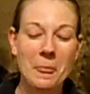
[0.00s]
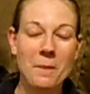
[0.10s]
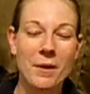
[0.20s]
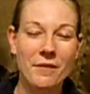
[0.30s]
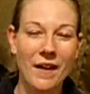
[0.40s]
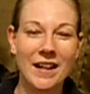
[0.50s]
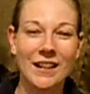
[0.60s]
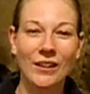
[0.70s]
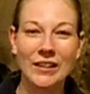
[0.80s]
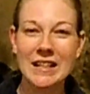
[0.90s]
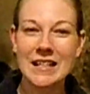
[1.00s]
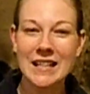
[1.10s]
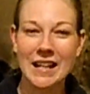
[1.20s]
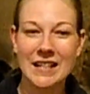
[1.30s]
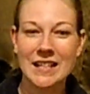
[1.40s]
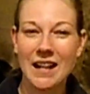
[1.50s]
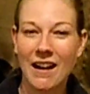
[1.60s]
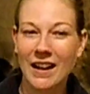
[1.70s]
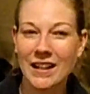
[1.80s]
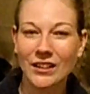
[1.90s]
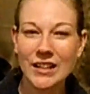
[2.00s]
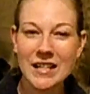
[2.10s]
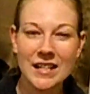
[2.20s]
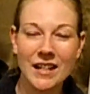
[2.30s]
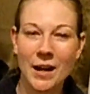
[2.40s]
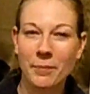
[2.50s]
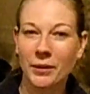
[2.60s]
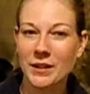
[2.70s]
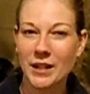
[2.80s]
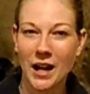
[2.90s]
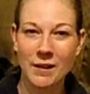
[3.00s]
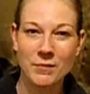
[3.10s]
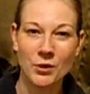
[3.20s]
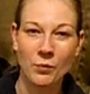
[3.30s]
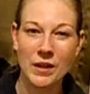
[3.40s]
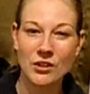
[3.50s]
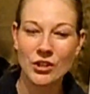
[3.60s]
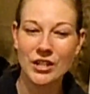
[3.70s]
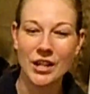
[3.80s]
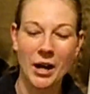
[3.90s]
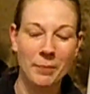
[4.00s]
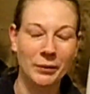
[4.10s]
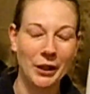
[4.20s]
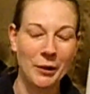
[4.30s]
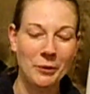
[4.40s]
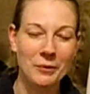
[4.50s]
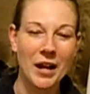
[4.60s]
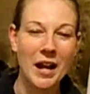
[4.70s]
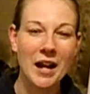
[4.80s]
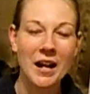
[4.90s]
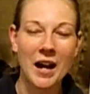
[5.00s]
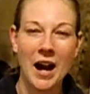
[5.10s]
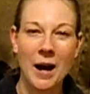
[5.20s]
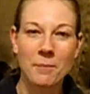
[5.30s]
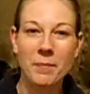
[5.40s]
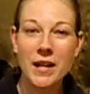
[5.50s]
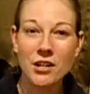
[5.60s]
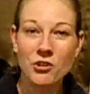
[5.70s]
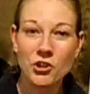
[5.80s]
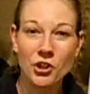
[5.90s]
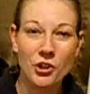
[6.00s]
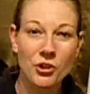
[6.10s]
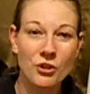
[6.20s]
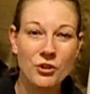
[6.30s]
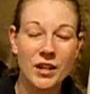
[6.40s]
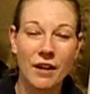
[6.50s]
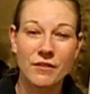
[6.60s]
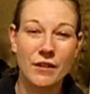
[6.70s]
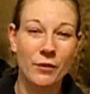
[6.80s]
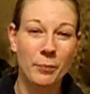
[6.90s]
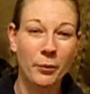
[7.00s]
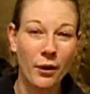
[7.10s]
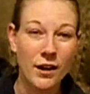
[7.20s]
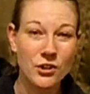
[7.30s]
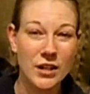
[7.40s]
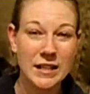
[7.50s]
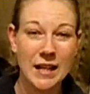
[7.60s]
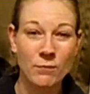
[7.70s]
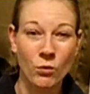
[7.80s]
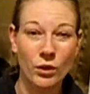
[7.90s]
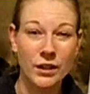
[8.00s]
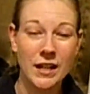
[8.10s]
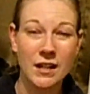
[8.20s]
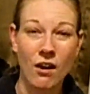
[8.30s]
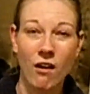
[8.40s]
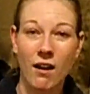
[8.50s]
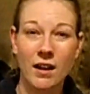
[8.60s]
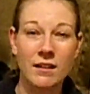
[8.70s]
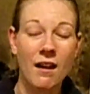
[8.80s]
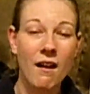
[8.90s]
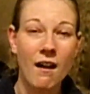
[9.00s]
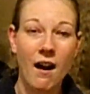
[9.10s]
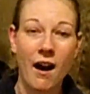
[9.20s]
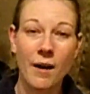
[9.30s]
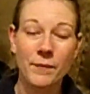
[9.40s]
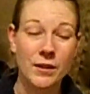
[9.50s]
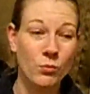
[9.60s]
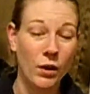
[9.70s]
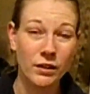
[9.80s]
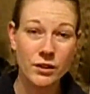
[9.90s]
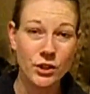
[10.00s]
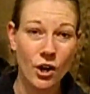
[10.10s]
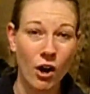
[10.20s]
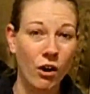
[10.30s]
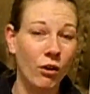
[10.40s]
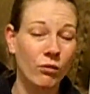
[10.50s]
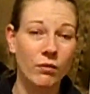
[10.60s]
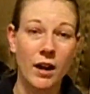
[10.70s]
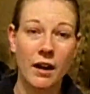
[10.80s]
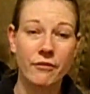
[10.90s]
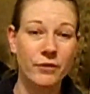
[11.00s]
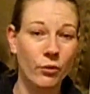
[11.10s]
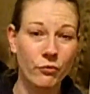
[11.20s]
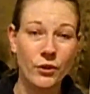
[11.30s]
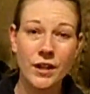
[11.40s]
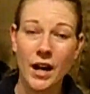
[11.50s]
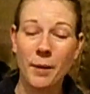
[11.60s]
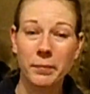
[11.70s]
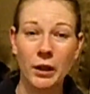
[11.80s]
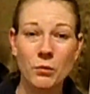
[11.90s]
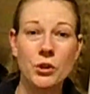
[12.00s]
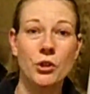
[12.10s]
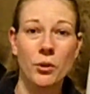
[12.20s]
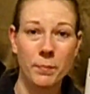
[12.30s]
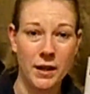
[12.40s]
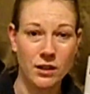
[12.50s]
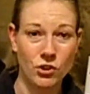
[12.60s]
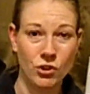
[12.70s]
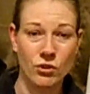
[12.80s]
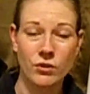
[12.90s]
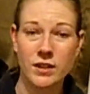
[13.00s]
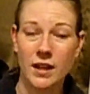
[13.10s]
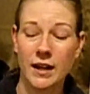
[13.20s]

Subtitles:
but if I could at least set aside at least a couple of times a week just to upload pictures of different projects I'm working on, as well as y'all. Feel free to upload your pictures.